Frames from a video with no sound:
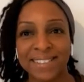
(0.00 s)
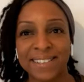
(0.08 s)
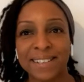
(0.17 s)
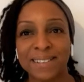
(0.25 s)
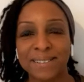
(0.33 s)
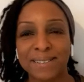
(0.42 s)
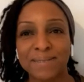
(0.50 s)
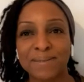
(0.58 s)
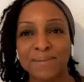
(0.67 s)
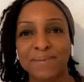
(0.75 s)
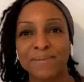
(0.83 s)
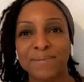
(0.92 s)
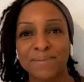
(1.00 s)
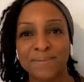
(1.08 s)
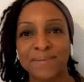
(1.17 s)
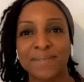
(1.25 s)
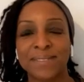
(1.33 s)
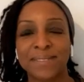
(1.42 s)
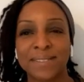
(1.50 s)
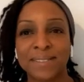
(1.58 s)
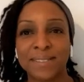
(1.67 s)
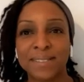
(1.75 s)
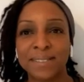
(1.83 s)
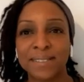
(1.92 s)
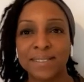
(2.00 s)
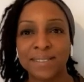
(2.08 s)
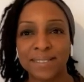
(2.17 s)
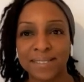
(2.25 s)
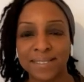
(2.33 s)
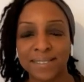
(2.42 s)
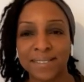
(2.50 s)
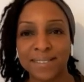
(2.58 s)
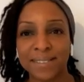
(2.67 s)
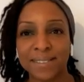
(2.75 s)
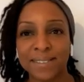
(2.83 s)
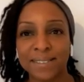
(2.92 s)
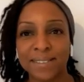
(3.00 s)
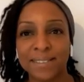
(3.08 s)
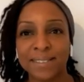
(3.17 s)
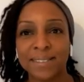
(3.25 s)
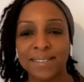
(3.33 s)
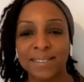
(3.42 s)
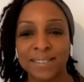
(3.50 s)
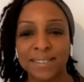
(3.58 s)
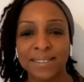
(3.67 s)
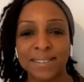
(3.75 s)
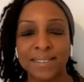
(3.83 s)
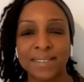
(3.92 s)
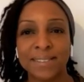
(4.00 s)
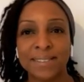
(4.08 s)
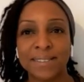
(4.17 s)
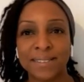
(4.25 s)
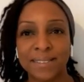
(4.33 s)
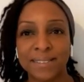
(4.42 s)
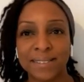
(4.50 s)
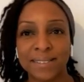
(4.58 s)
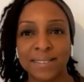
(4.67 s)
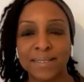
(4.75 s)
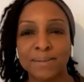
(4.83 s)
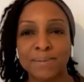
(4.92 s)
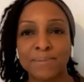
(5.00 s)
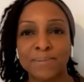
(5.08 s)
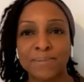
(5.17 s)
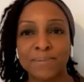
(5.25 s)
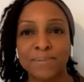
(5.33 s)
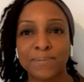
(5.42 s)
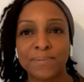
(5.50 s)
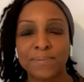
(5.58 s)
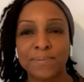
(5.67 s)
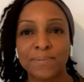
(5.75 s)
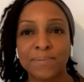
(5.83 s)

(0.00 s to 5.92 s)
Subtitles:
(not speaking)